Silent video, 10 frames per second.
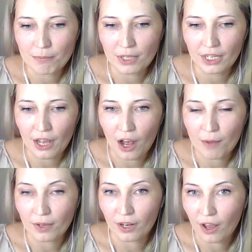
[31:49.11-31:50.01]
bring
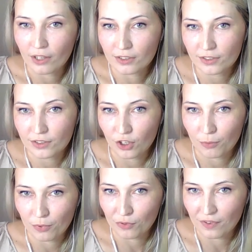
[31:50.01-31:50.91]
up a lot
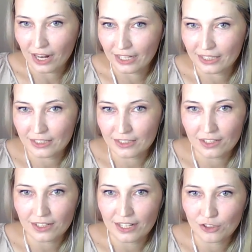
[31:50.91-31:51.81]
your profile. It
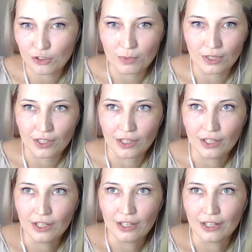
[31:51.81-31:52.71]
doesn't have to
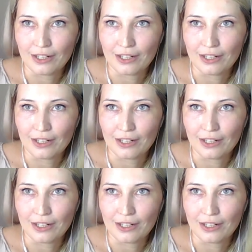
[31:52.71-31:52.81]
be